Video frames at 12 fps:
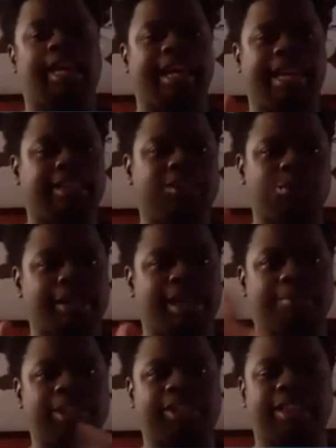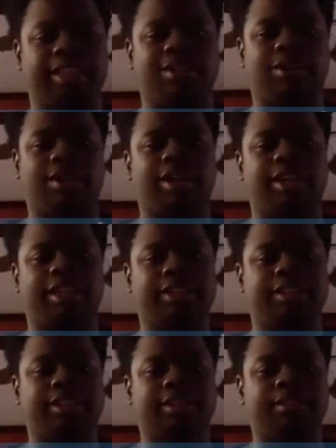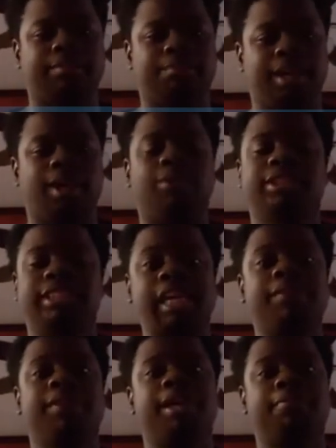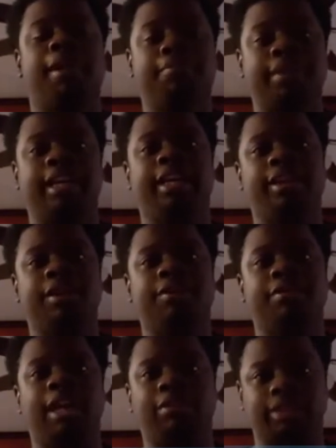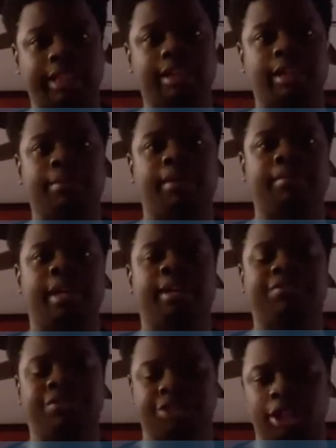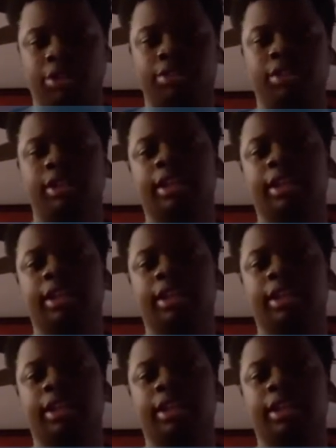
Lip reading: I ain't doing that much lately on August. But I was saving up my money, though. I was saving up my money for sure.